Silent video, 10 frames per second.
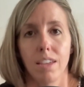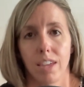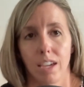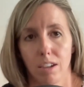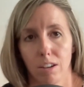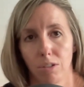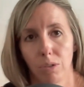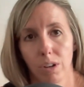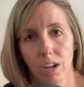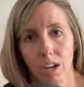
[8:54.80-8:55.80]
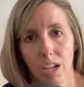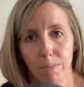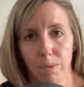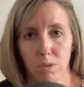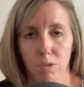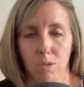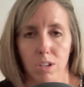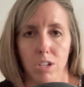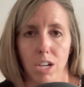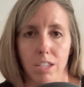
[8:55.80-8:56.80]
that you are able to
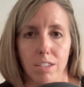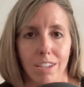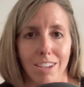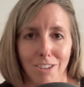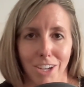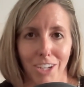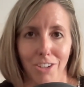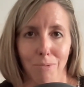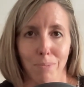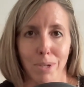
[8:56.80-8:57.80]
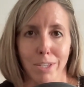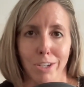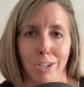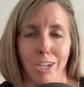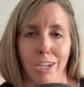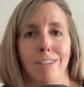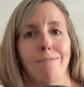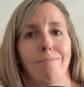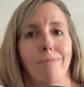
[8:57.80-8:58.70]
adjust and change your position